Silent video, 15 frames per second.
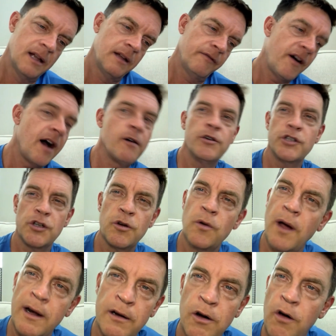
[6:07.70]
If I was you,
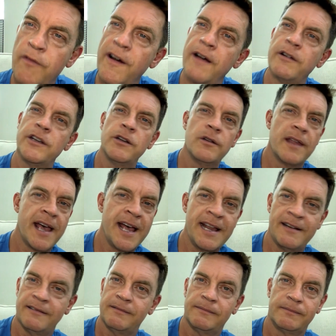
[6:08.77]
I don't know if I would do that.
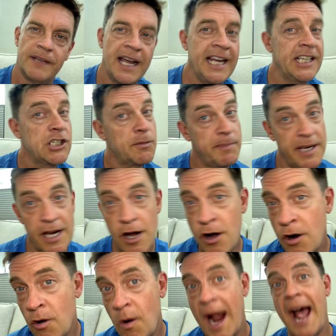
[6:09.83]

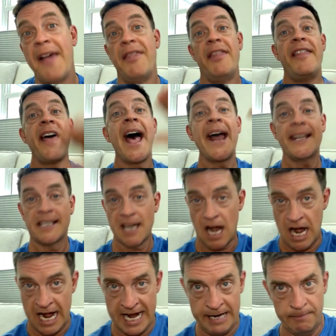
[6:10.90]
HBO at that
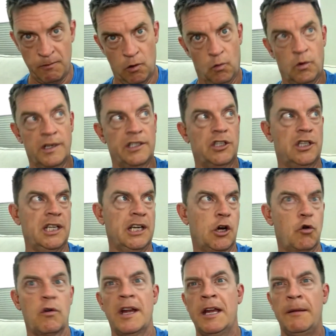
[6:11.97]
time was the
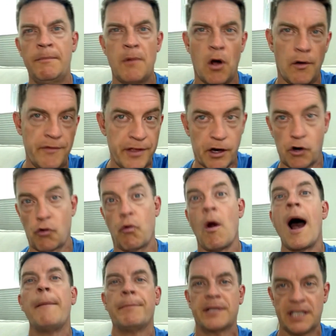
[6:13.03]
cream of the
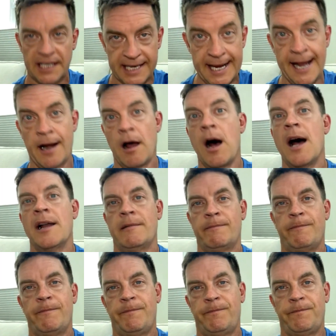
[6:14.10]
crop to get on.
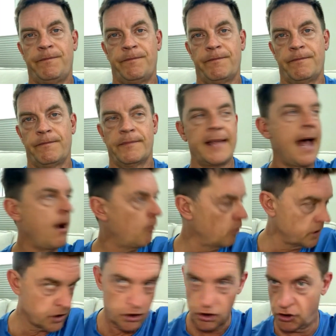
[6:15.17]
That
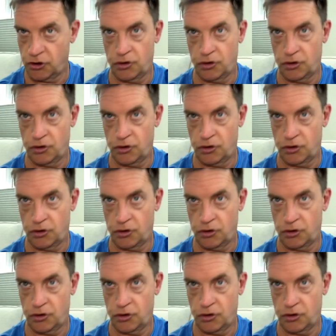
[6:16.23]
was,